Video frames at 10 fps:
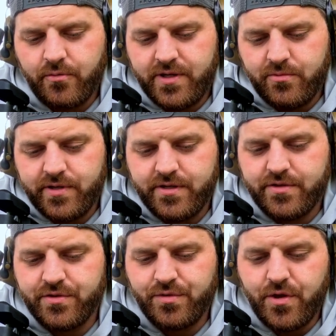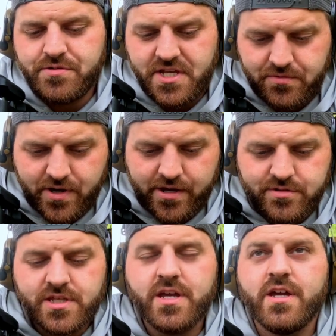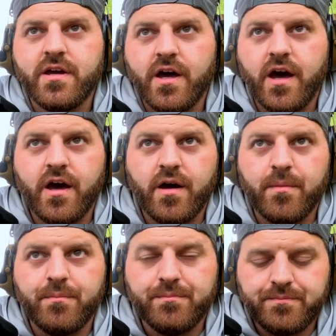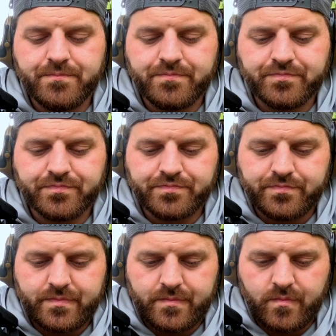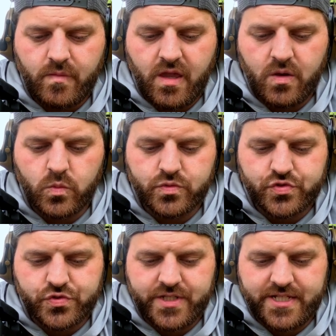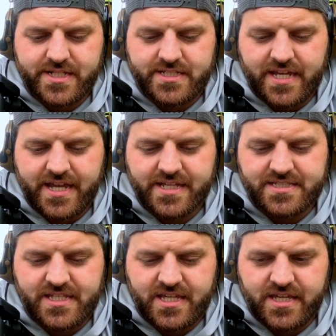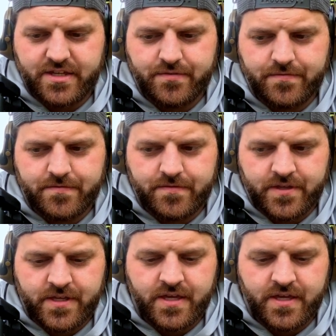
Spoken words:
We will load 10 rounds, and we'll treat it as if